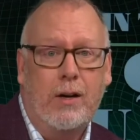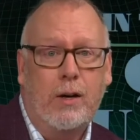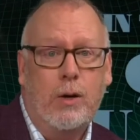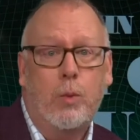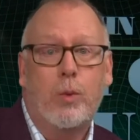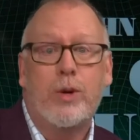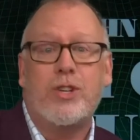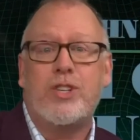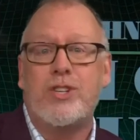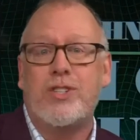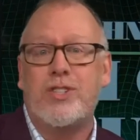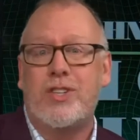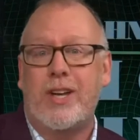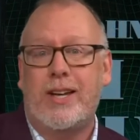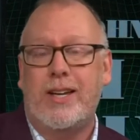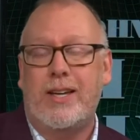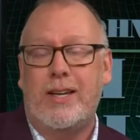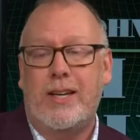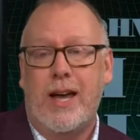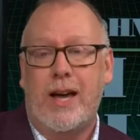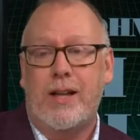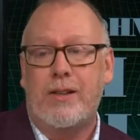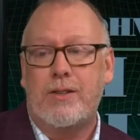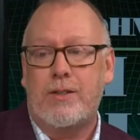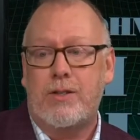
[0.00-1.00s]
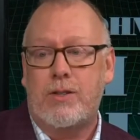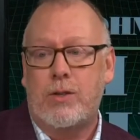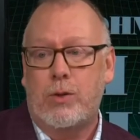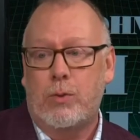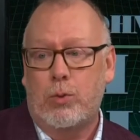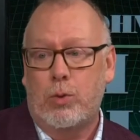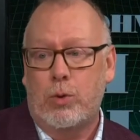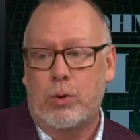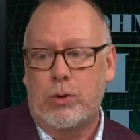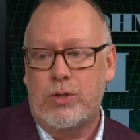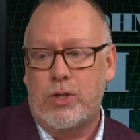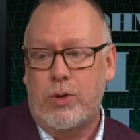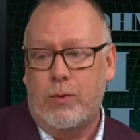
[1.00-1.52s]
which is against the
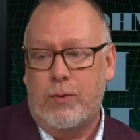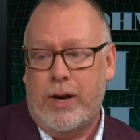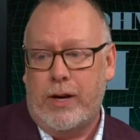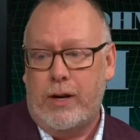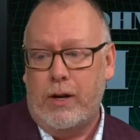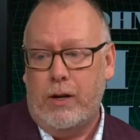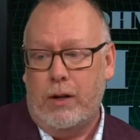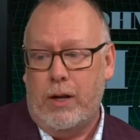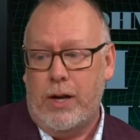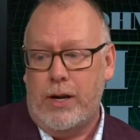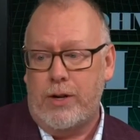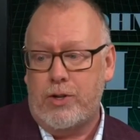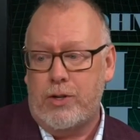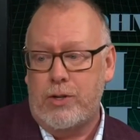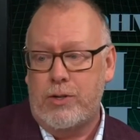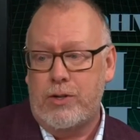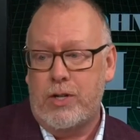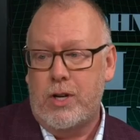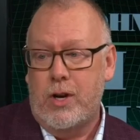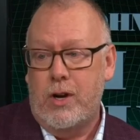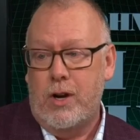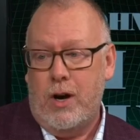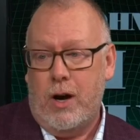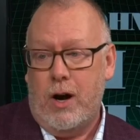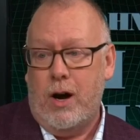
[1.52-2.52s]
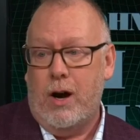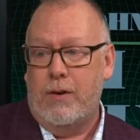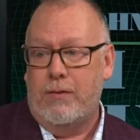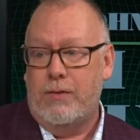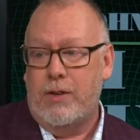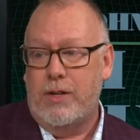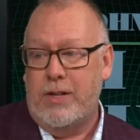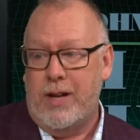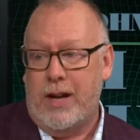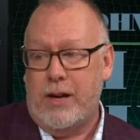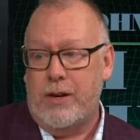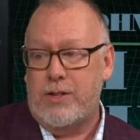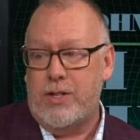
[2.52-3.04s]
rules and regulations of the
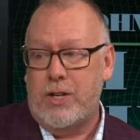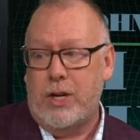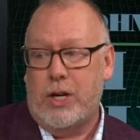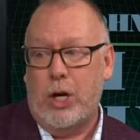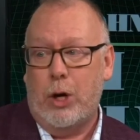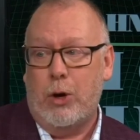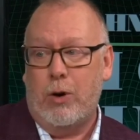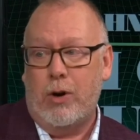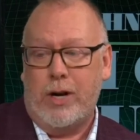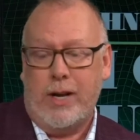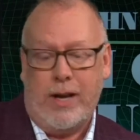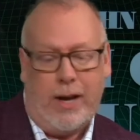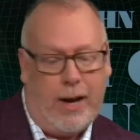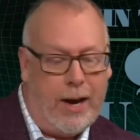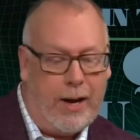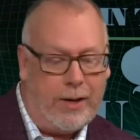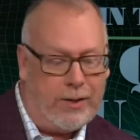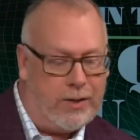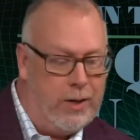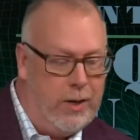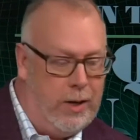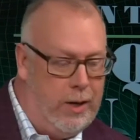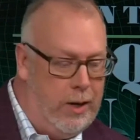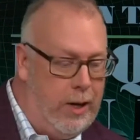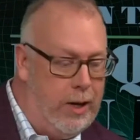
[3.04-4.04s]
Data Security Act.